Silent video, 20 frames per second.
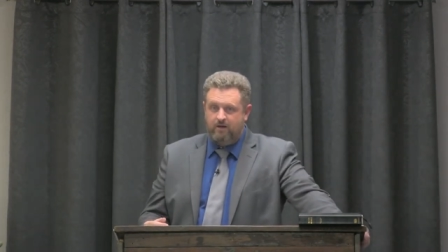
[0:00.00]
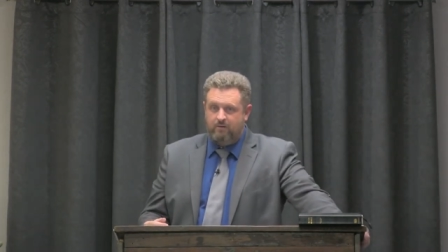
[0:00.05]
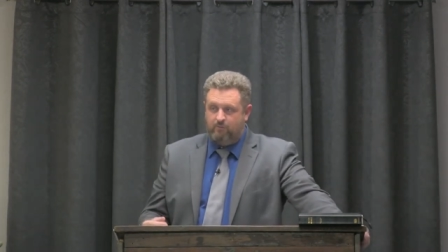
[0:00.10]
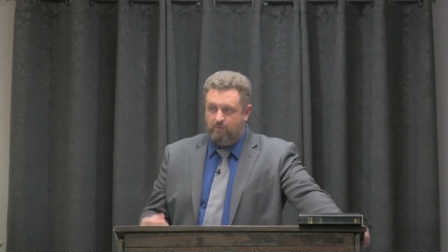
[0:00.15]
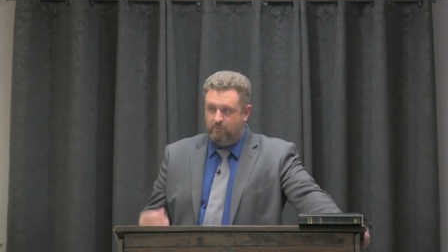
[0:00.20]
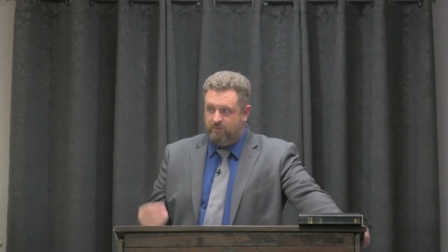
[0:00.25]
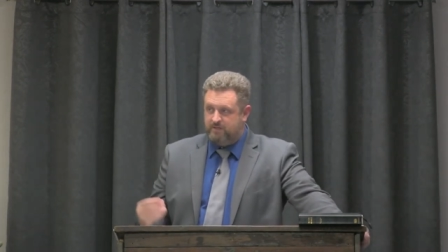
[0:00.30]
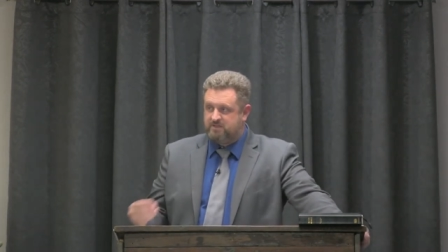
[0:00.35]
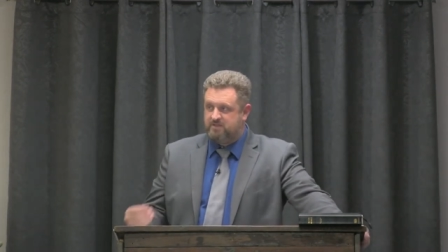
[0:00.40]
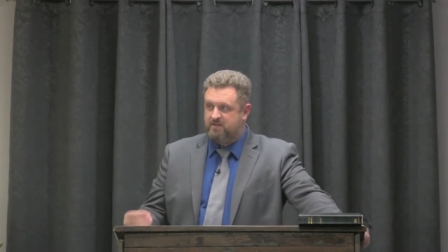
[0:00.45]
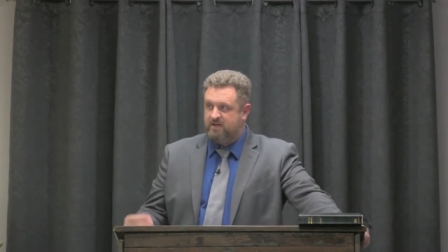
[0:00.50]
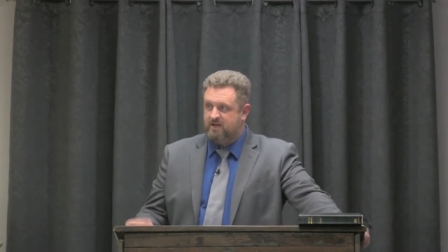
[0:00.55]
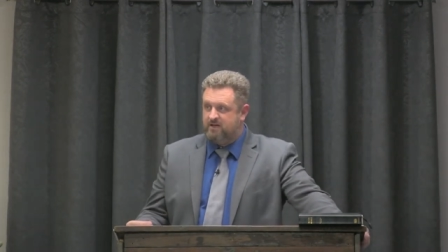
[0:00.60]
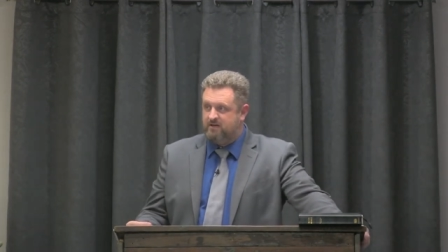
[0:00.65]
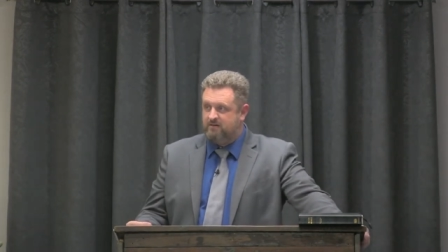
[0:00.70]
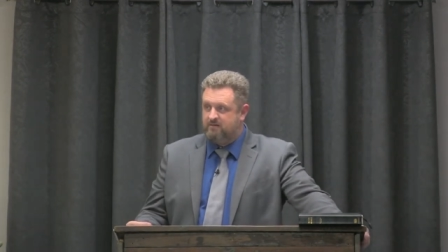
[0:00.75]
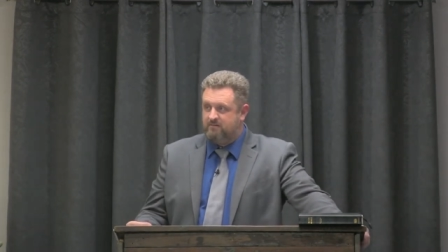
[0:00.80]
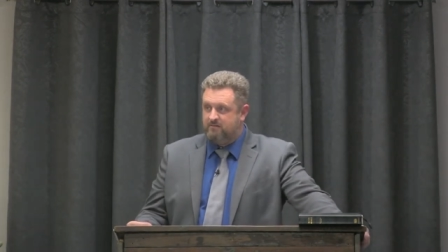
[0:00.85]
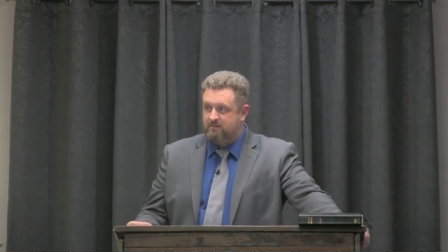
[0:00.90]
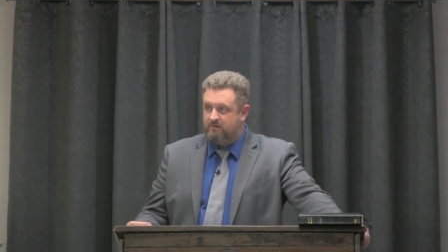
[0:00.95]
when we
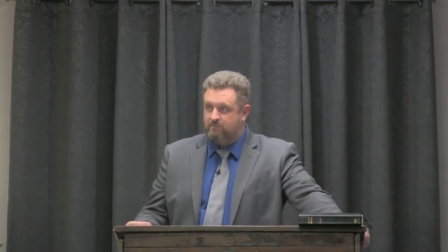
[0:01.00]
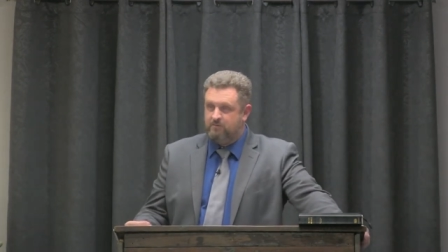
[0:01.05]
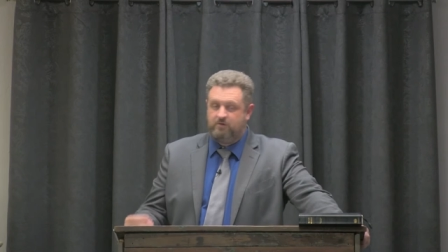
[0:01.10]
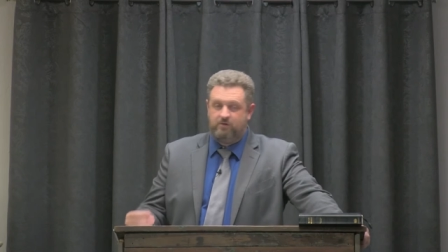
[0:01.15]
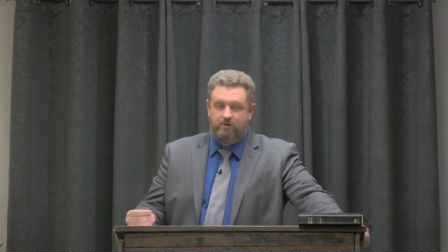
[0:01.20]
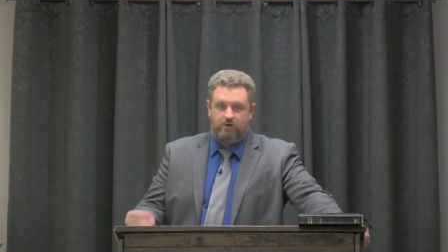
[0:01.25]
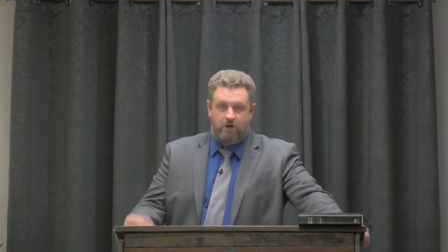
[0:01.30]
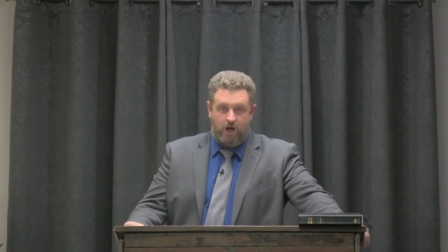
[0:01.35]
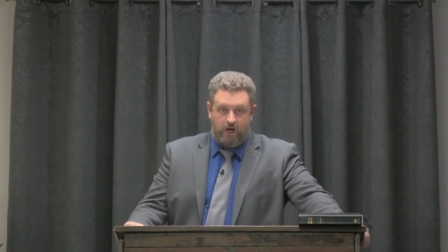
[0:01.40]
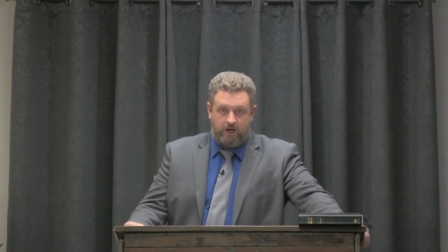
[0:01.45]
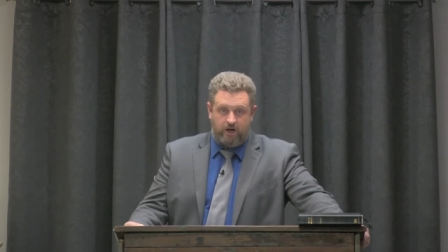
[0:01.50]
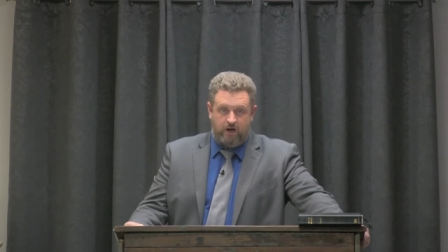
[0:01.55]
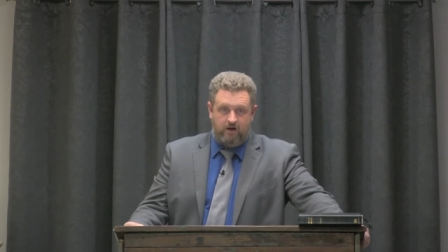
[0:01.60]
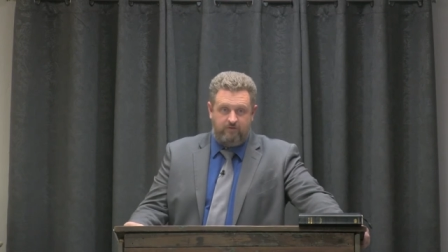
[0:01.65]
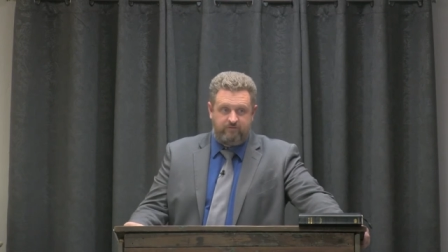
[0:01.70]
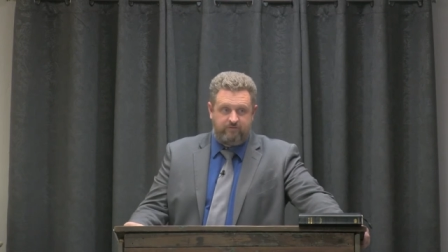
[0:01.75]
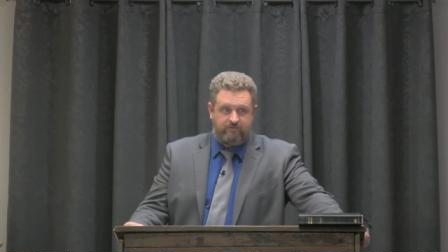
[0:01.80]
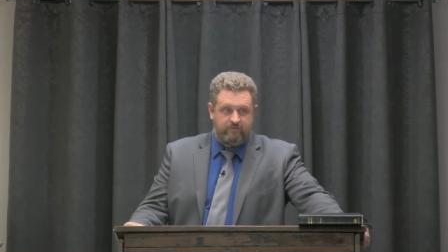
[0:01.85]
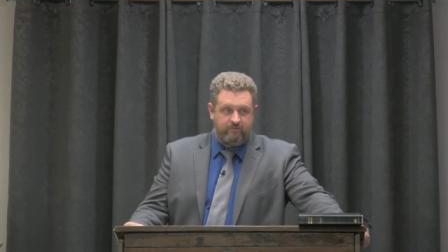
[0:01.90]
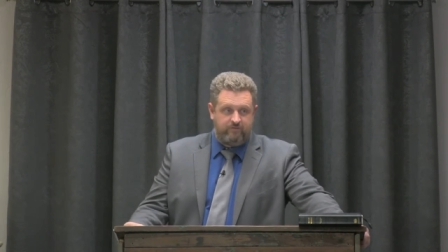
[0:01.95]
sin and we do it long
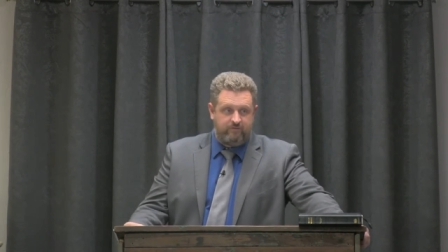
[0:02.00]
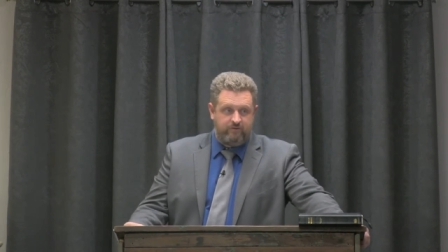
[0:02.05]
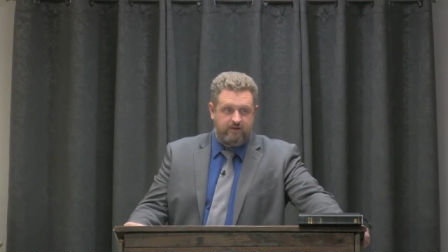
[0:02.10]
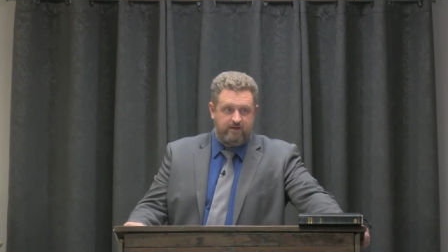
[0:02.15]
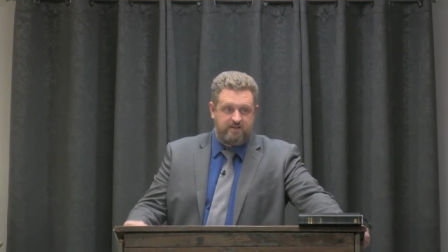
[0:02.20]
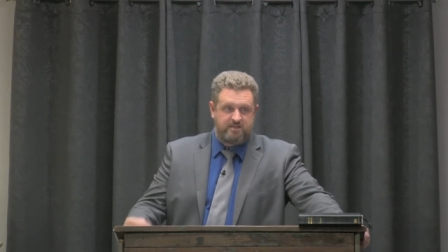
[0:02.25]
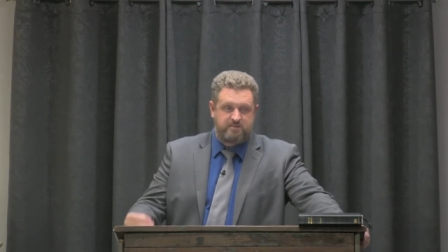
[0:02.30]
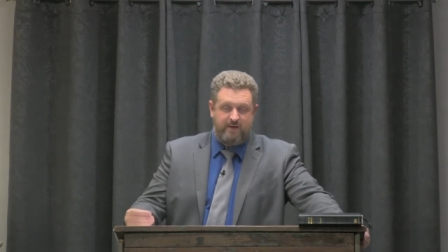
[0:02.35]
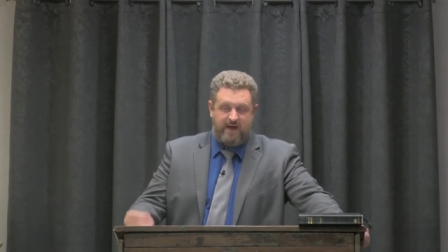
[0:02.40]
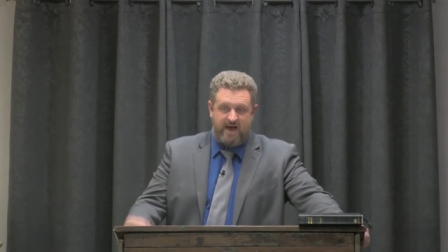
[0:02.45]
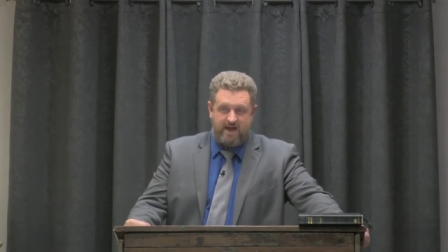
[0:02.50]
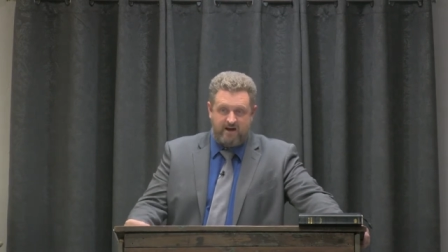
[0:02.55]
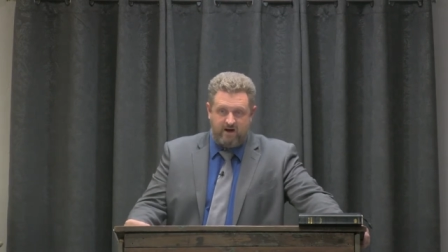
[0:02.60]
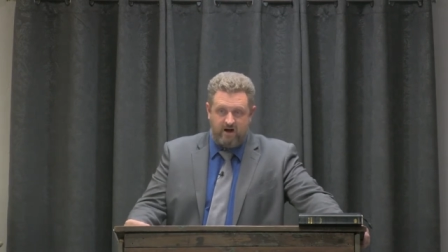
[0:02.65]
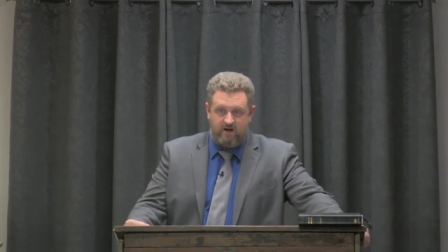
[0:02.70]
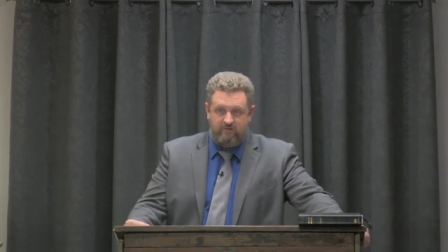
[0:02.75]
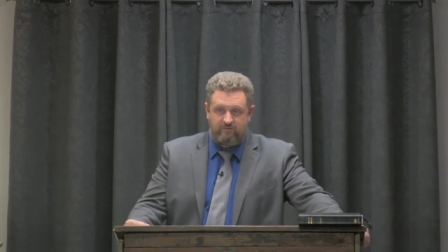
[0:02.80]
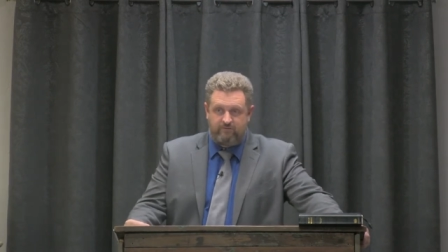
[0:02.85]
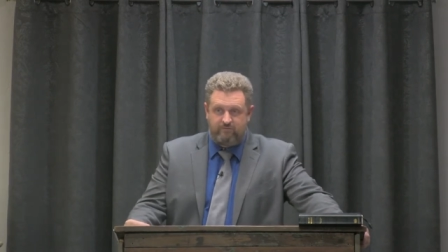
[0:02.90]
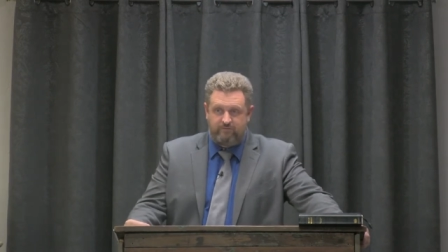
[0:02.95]
enough and it's bad
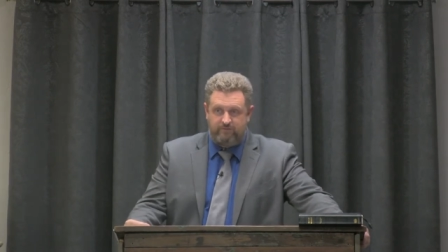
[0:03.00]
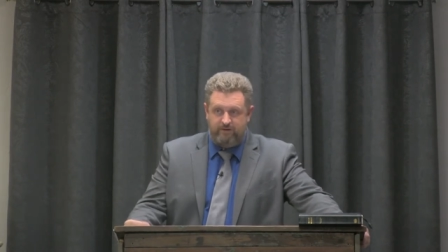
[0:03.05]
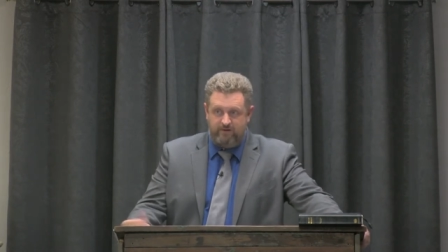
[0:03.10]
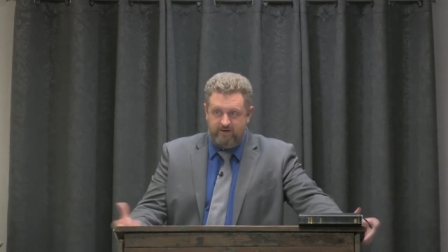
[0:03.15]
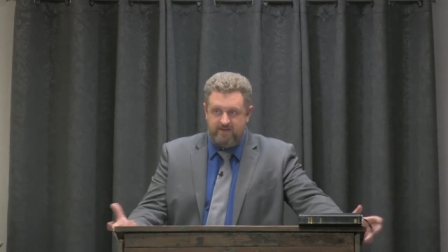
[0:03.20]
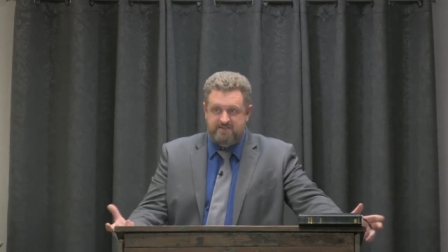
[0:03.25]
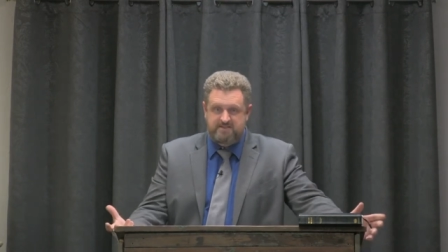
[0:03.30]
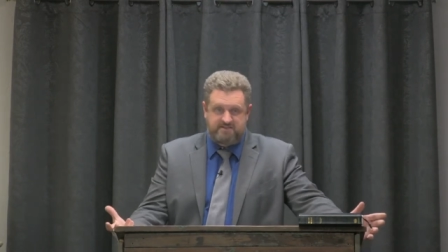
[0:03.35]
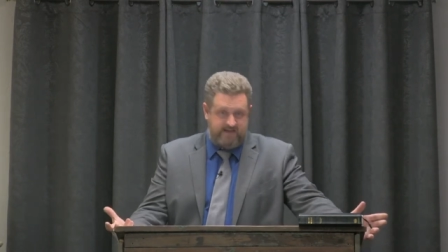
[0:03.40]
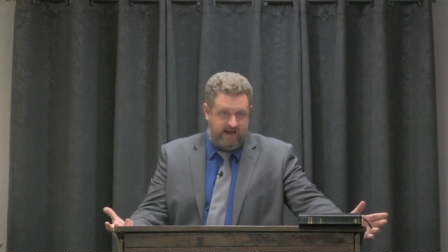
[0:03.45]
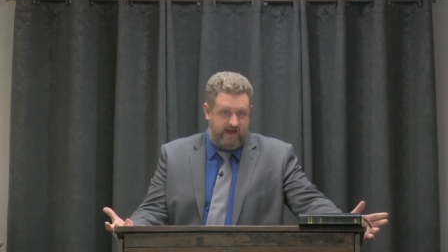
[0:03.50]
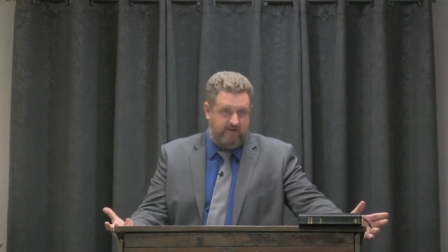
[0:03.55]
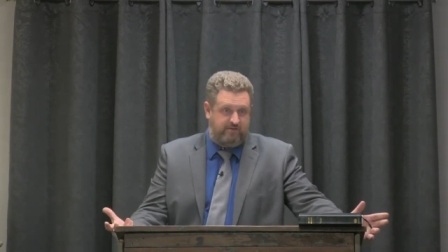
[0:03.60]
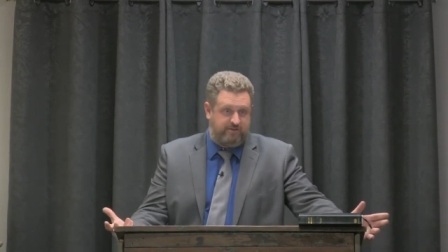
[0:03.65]
enough, there is death.